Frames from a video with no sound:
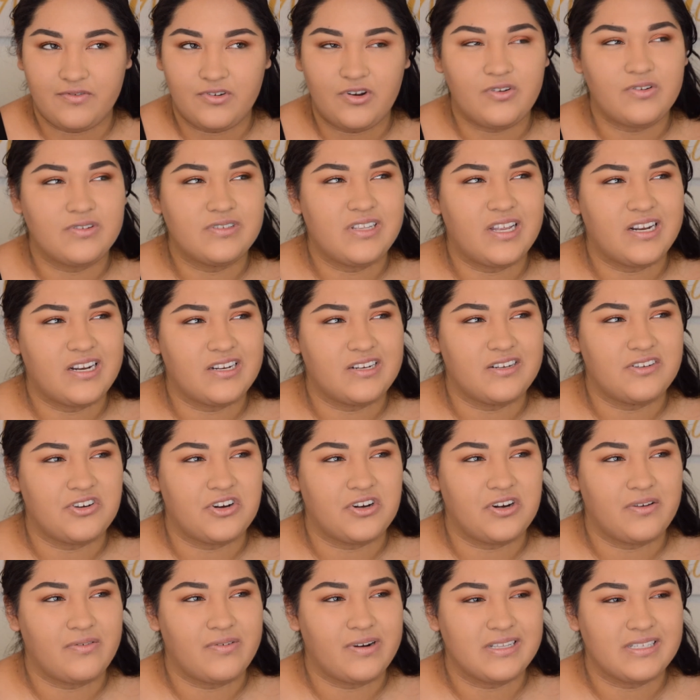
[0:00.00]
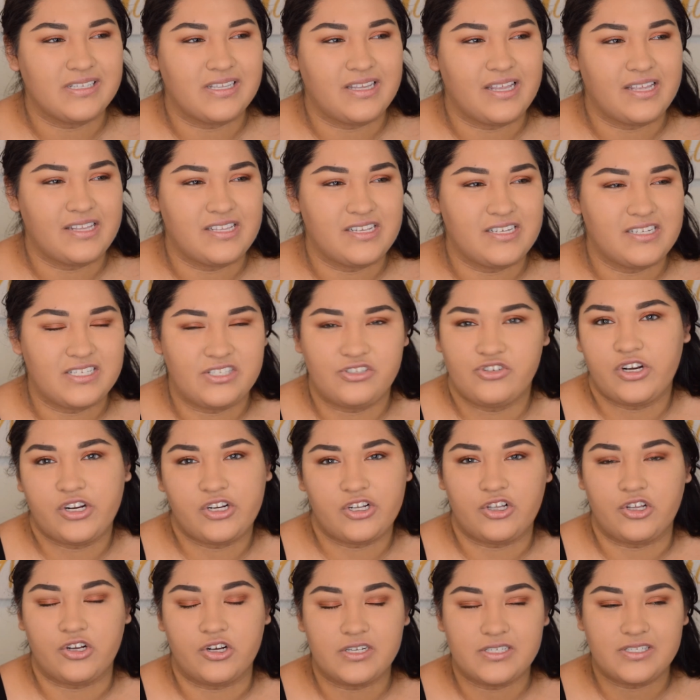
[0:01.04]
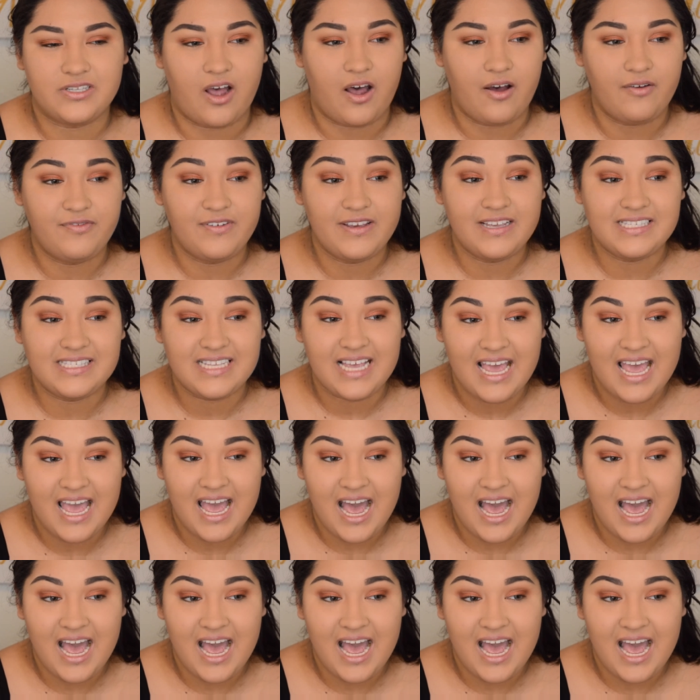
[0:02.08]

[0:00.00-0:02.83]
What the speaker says: No, it's not an attorney. What is it? Like the district clerk's office.